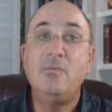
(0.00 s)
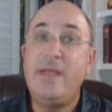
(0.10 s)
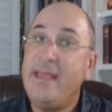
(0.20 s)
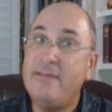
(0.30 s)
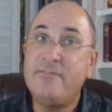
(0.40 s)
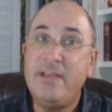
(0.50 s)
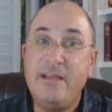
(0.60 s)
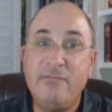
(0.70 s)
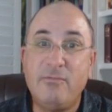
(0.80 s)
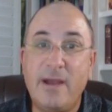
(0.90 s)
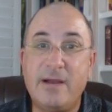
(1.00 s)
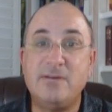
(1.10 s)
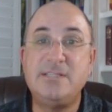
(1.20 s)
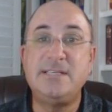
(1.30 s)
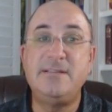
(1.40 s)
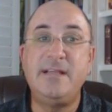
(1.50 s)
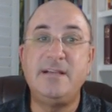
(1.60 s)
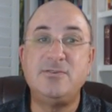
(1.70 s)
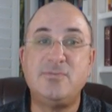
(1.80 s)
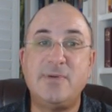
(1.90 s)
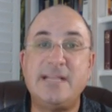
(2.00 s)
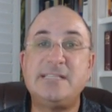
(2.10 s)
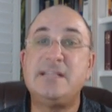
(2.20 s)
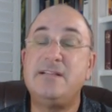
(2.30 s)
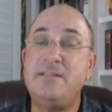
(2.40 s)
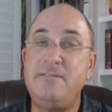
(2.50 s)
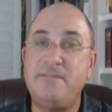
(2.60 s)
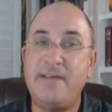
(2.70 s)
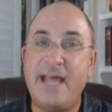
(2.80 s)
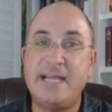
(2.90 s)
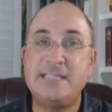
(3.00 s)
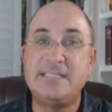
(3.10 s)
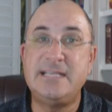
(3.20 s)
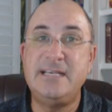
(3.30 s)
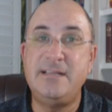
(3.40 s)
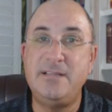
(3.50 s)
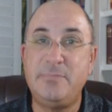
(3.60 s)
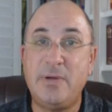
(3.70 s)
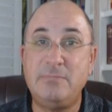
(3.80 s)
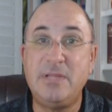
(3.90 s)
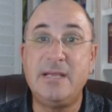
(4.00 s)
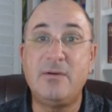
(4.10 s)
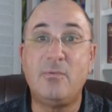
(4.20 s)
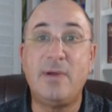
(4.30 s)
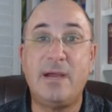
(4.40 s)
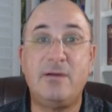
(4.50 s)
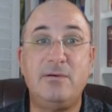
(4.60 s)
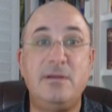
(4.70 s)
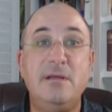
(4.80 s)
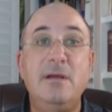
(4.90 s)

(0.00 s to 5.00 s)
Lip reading: We have to have records that address the facts in the public record.